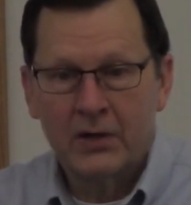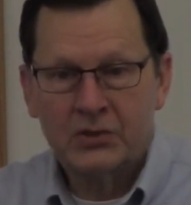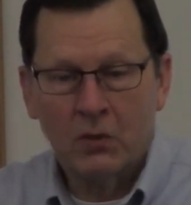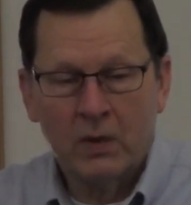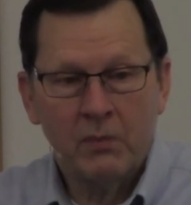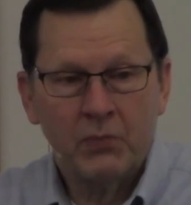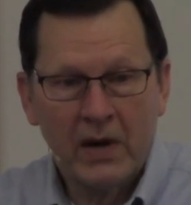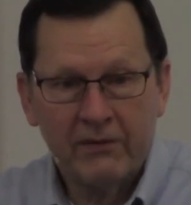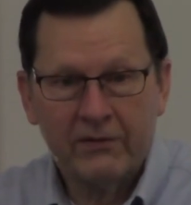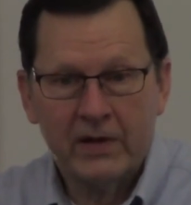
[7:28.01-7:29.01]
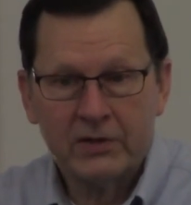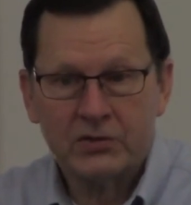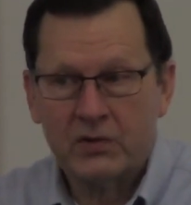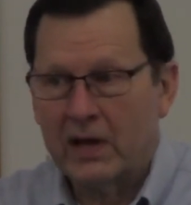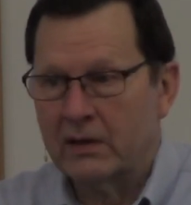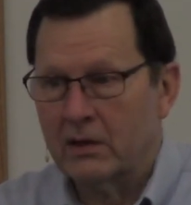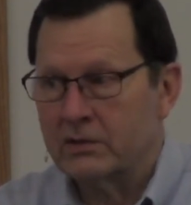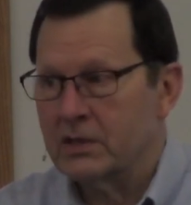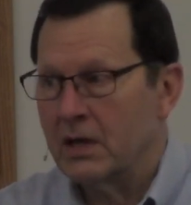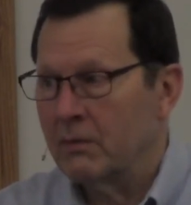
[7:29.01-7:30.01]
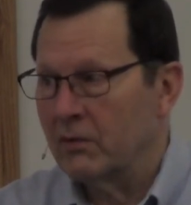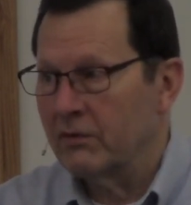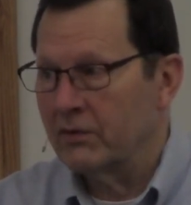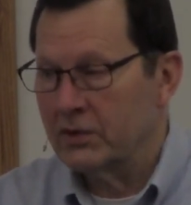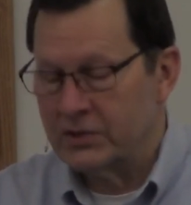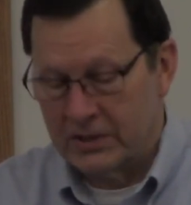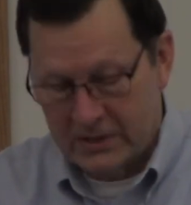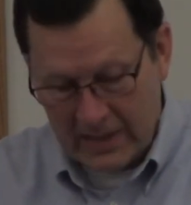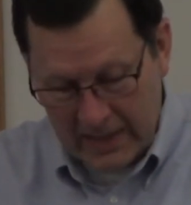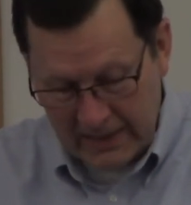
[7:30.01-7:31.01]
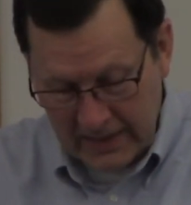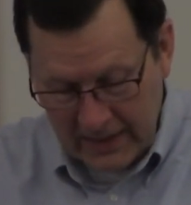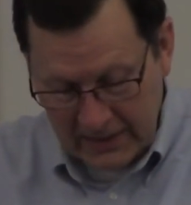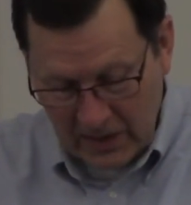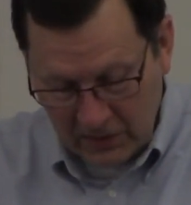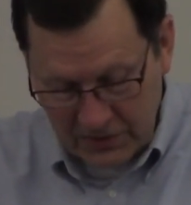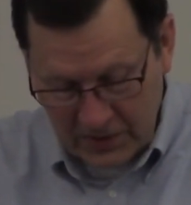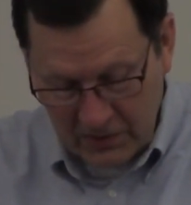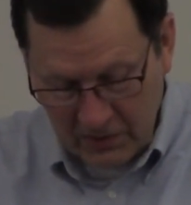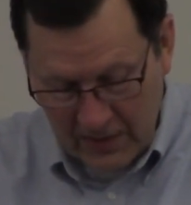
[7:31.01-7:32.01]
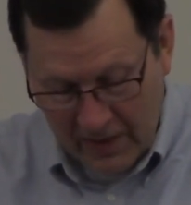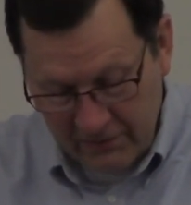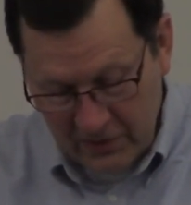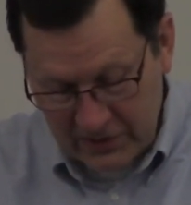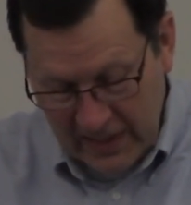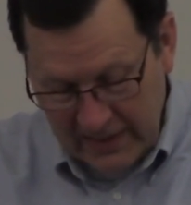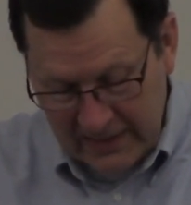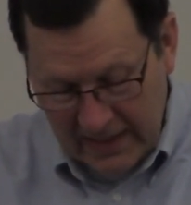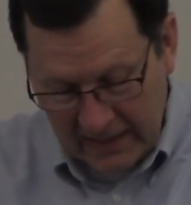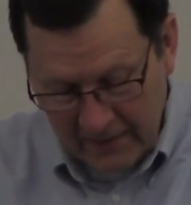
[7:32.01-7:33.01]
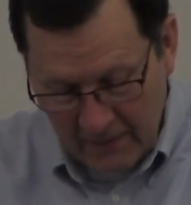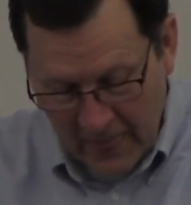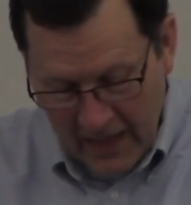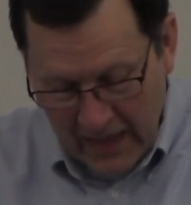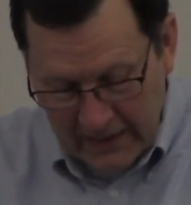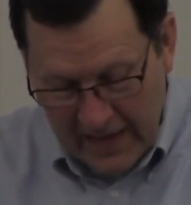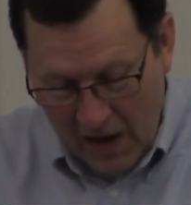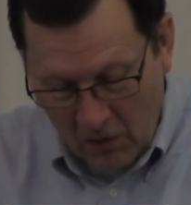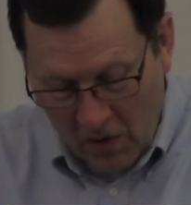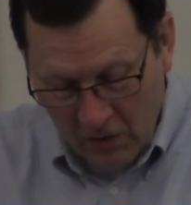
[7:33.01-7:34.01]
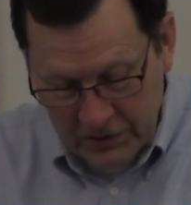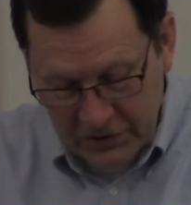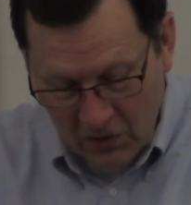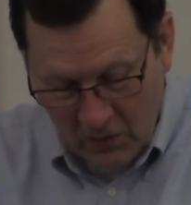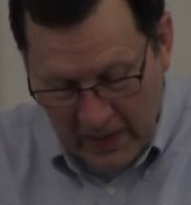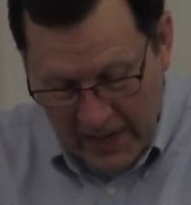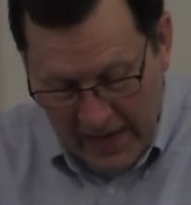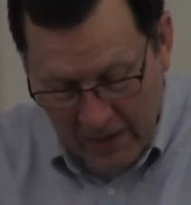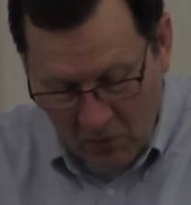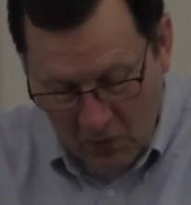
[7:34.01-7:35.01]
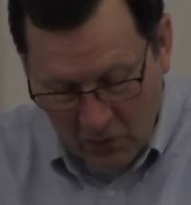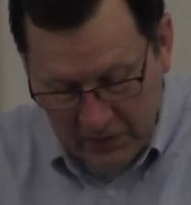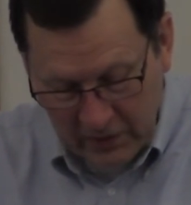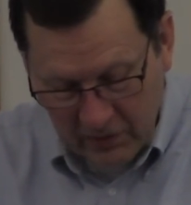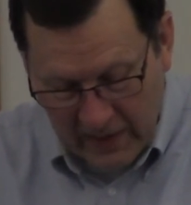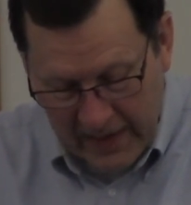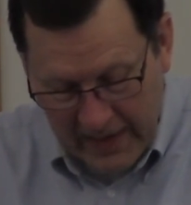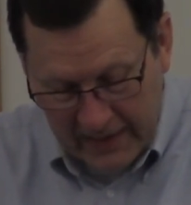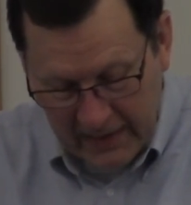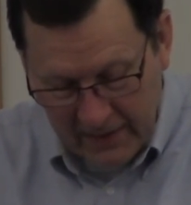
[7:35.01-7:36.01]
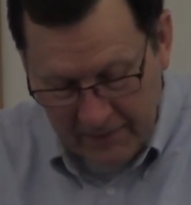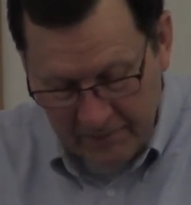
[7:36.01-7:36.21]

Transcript: So we pray for his strength. There's a number of verses that tell us to do that. Verse 18. Now also when I am old and gray headed,